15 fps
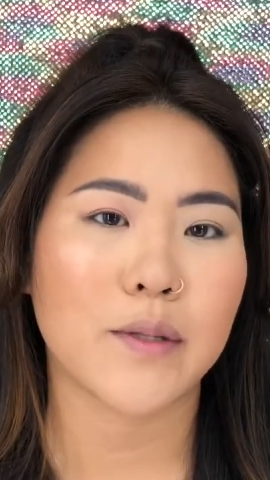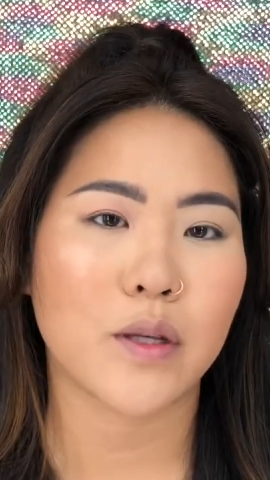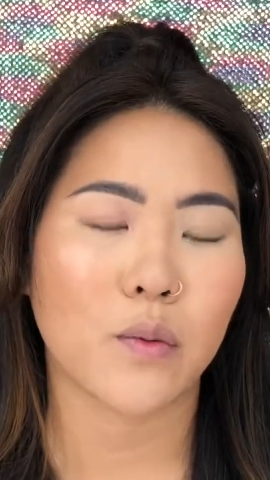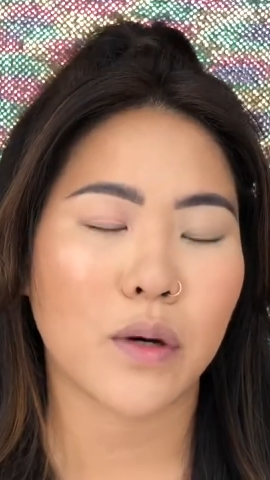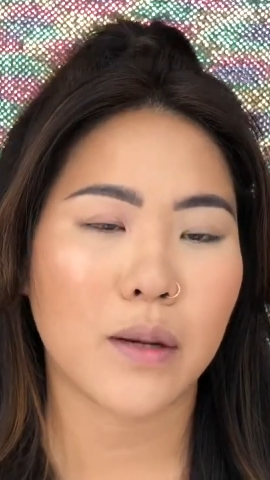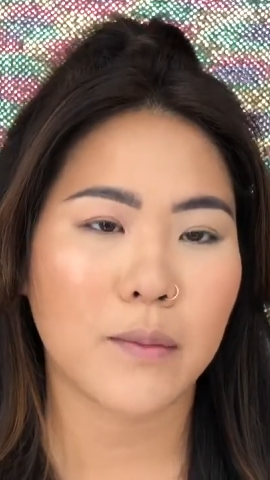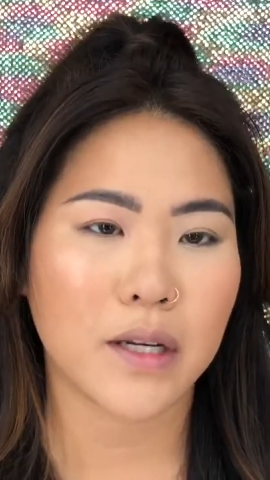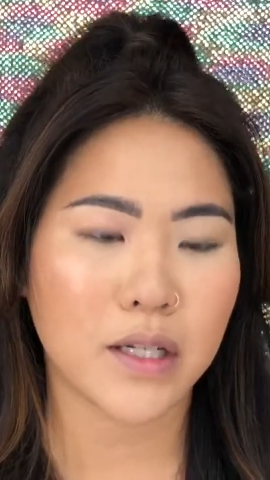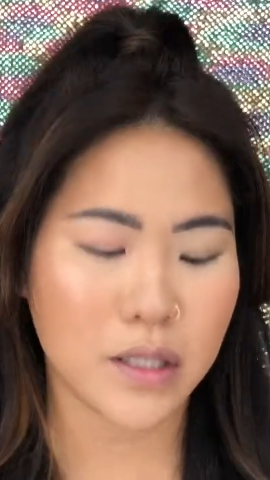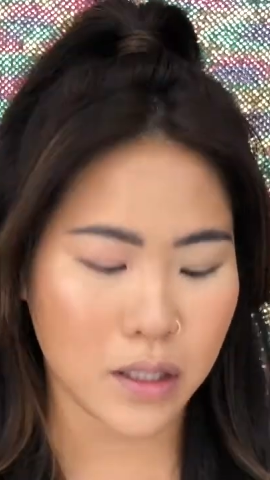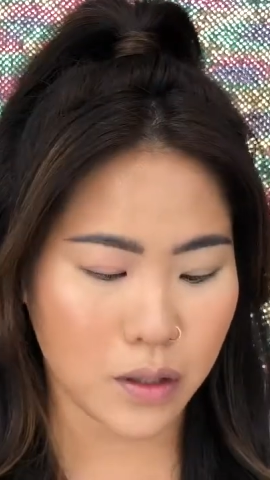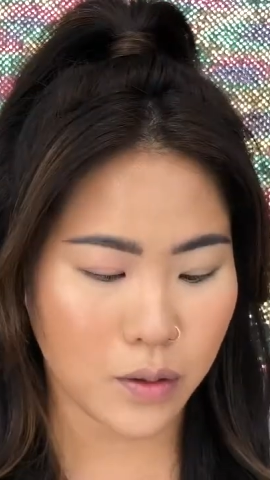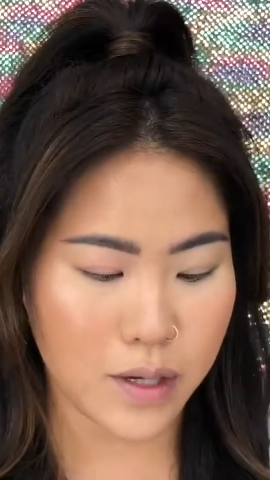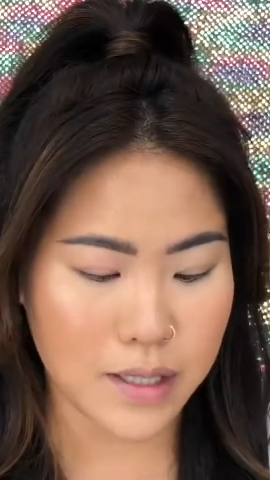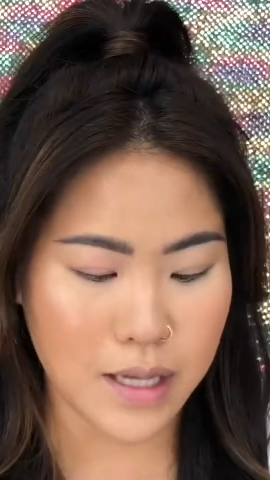So what I'm gonna
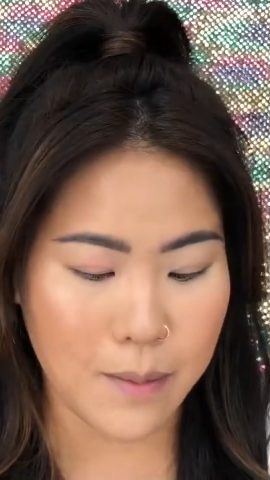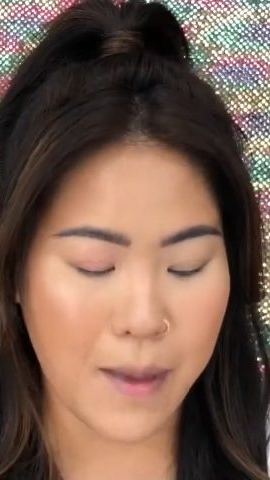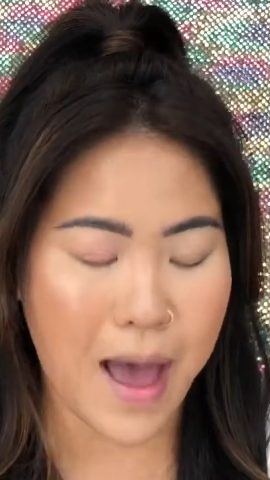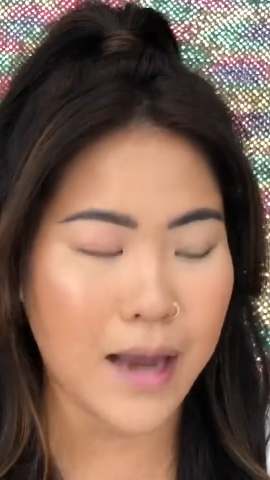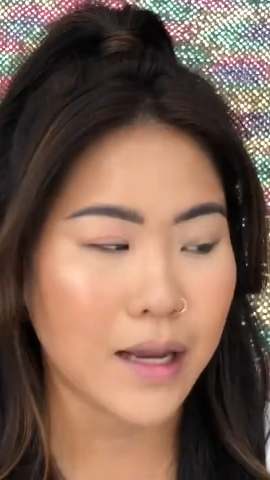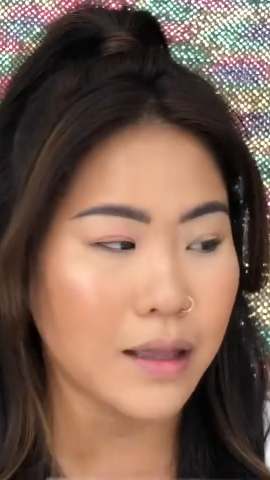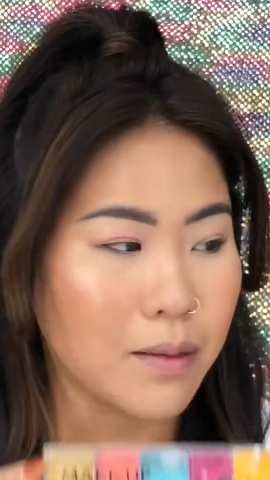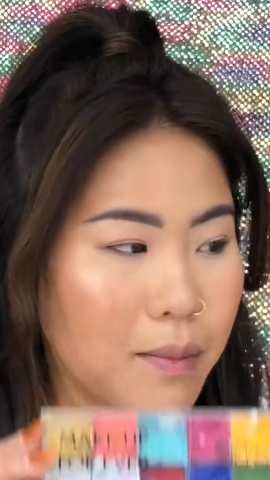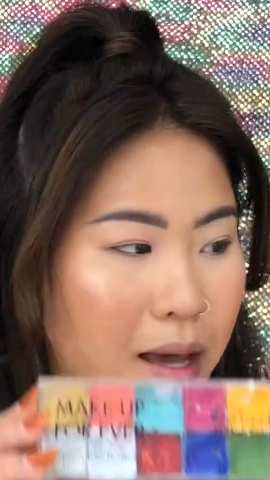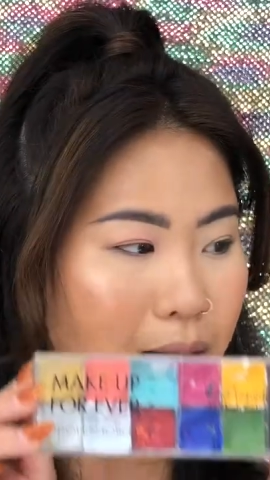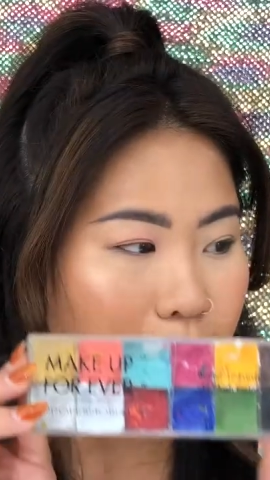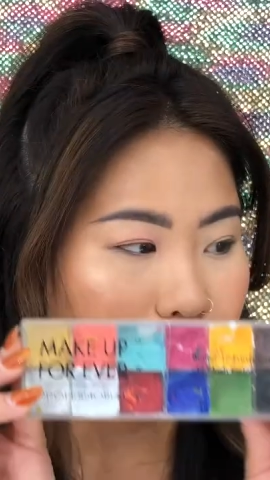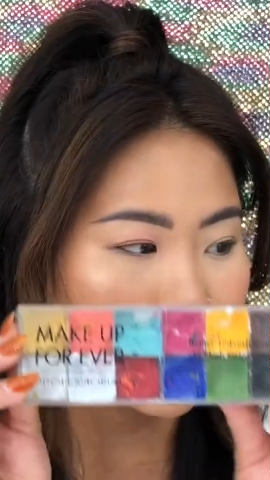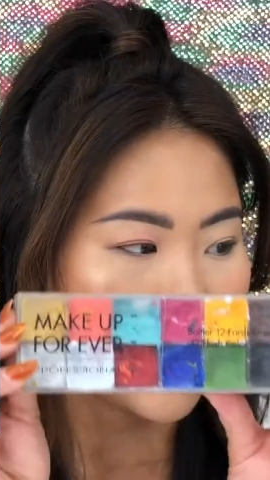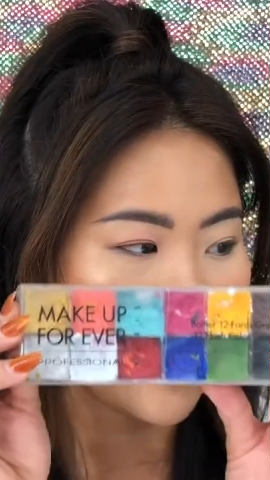do is I'm adding the
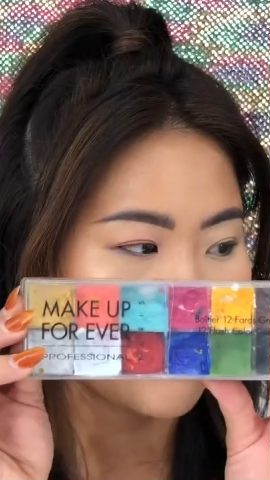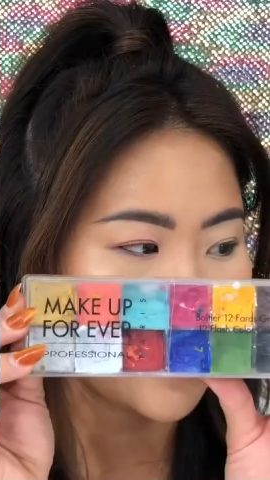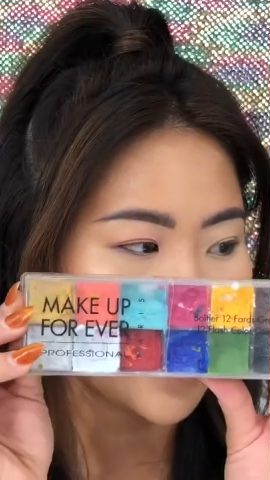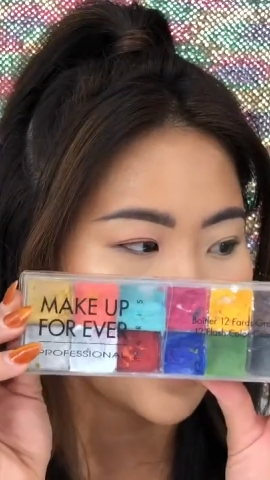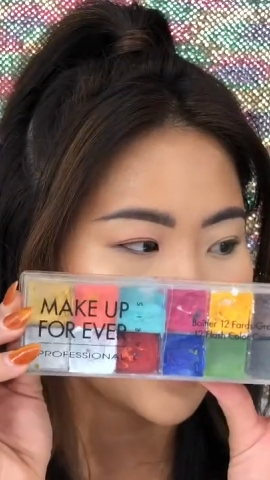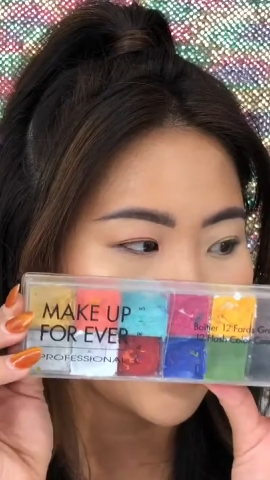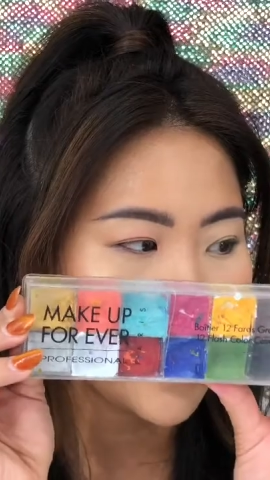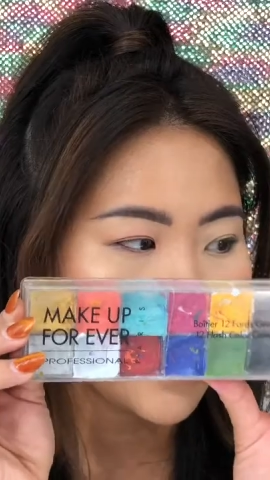Makeup Forever